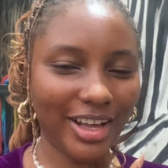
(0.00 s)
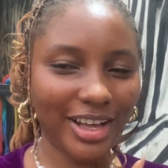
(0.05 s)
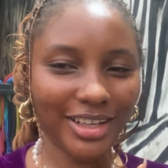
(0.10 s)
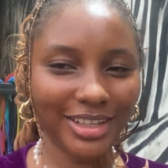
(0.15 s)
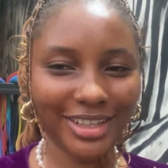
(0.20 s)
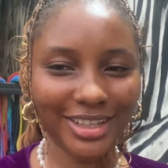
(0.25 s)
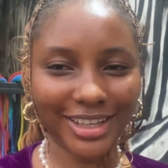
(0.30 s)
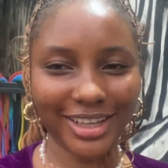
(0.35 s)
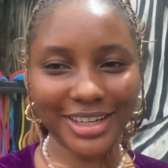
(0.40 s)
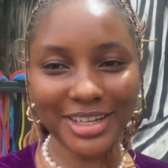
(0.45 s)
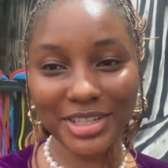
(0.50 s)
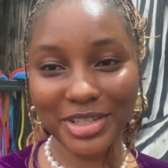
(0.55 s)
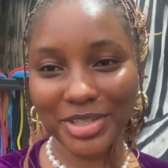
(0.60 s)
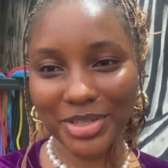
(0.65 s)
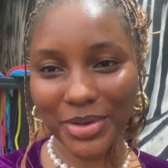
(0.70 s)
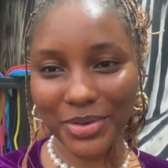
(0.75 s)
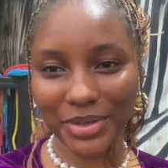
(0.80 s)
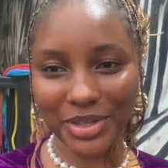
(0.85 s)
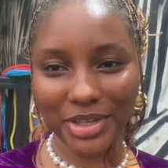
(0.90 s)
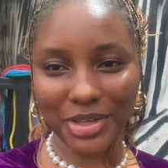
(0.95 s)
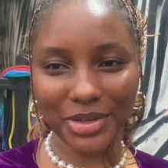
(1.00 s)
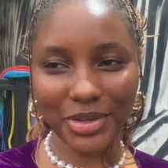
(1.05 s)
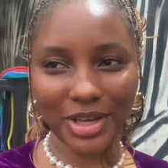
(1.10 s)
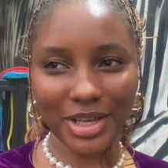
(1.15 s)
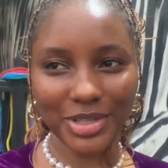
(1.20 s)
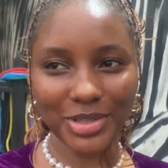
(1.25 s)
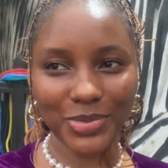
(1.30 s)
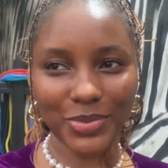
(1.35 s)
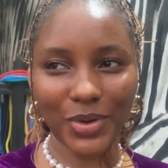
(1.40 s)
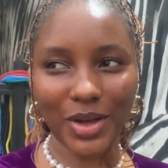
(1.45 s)
And it's so cute as
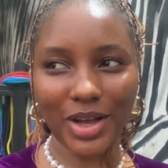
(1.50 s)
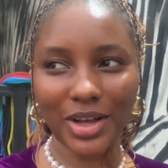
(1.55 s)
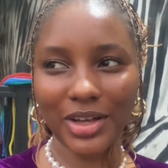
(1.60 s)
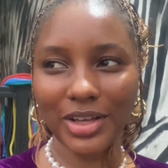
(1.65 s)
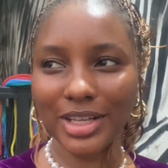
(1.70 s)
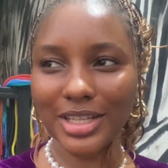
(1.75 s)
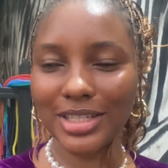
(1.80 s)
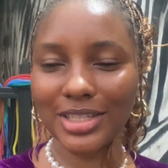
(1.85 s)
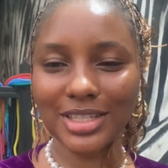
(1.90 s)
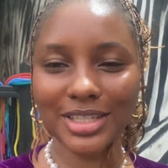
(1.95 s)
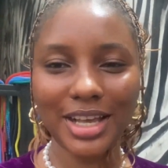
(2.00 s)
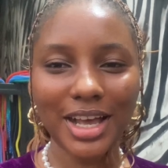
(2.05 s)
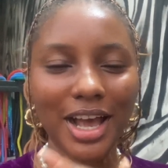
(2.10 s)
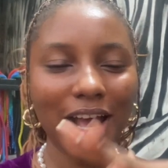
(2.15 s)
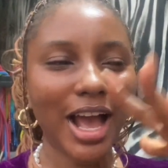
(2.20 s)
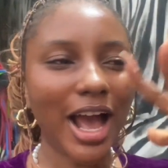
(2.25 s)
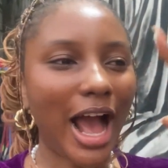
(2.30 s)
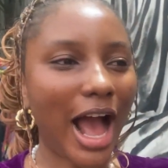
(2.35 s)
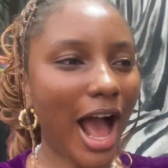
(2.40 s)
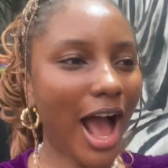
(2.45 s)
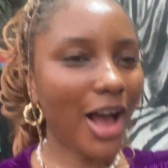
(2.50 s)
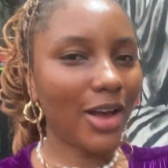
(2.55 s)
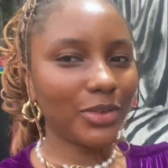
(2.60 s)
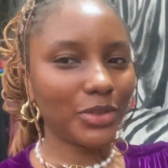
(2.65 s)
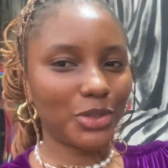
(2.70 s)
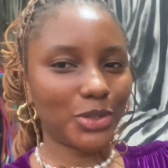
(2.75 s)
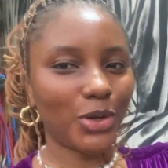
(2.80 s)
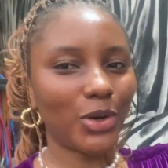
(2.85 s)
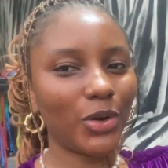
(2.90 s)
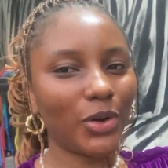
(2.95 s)
well. It's
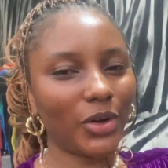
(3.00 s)
outdoor,